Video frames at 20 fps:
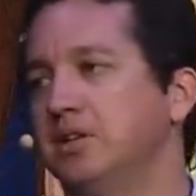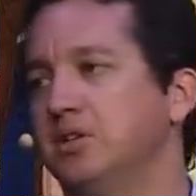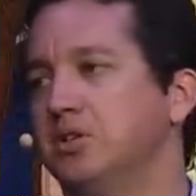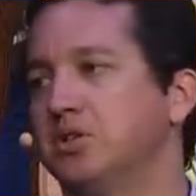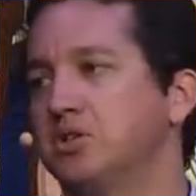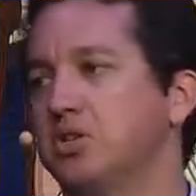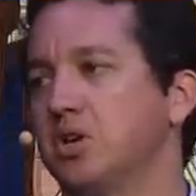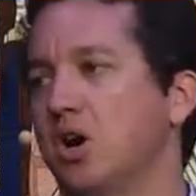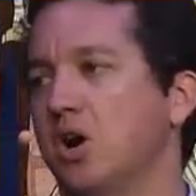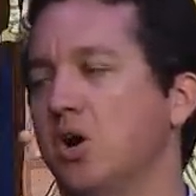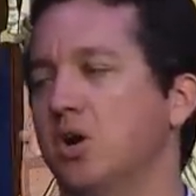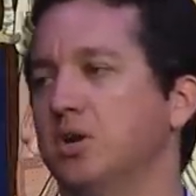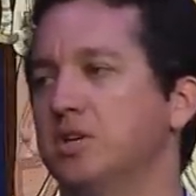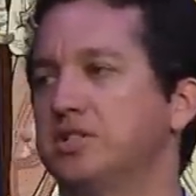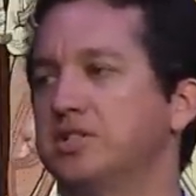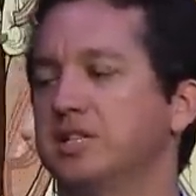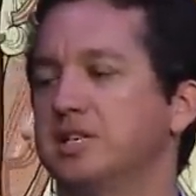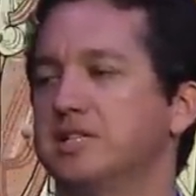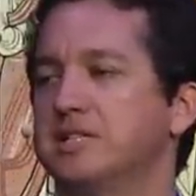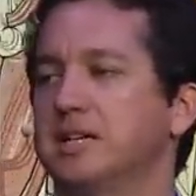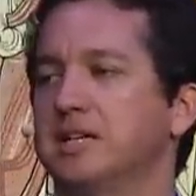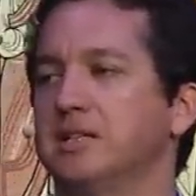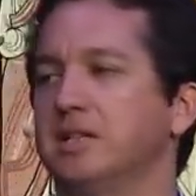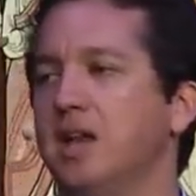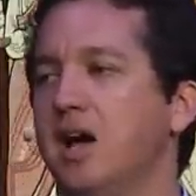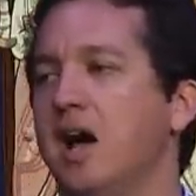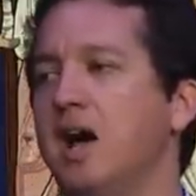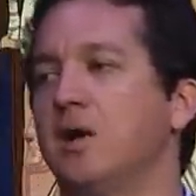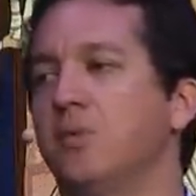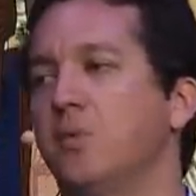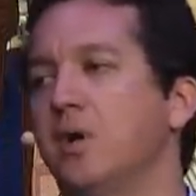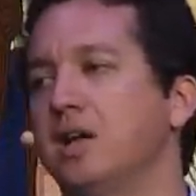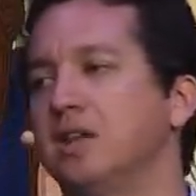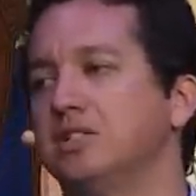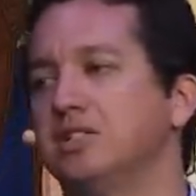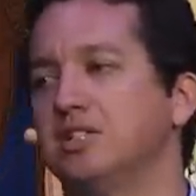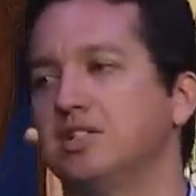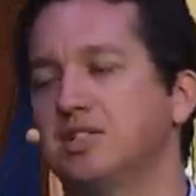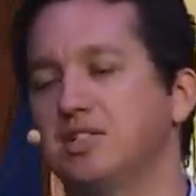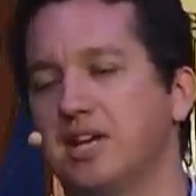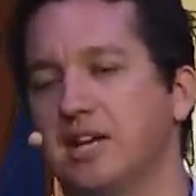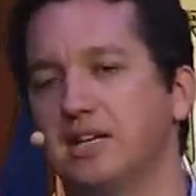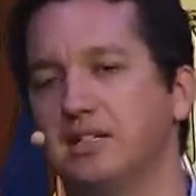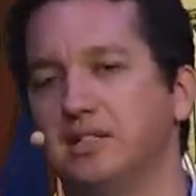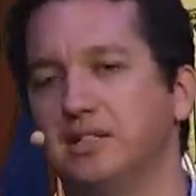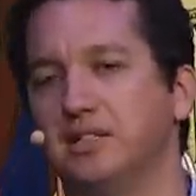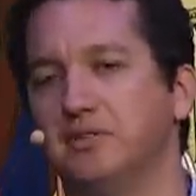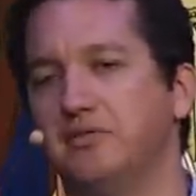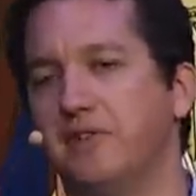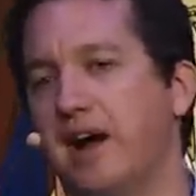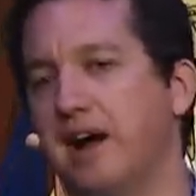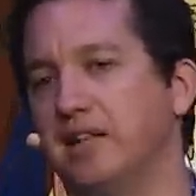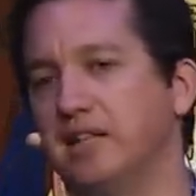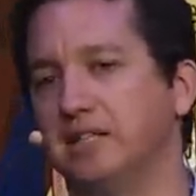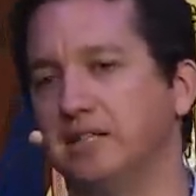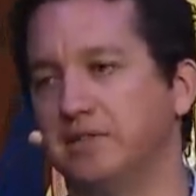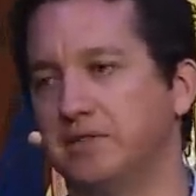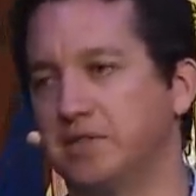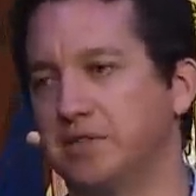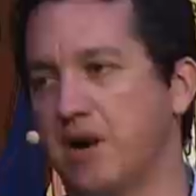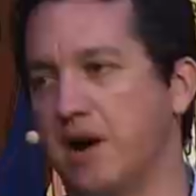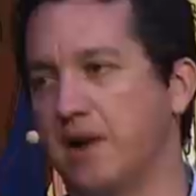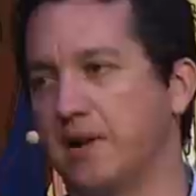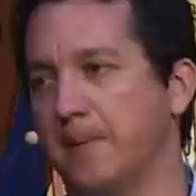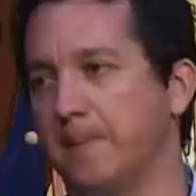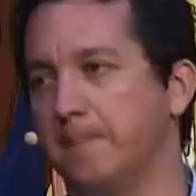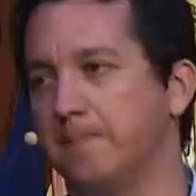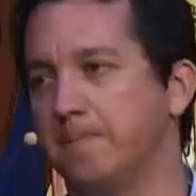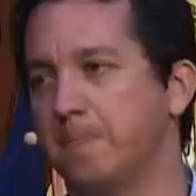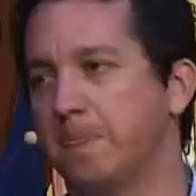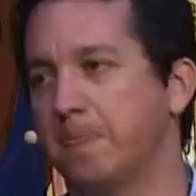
So it says that Lot went to settle in the valley of Sodom.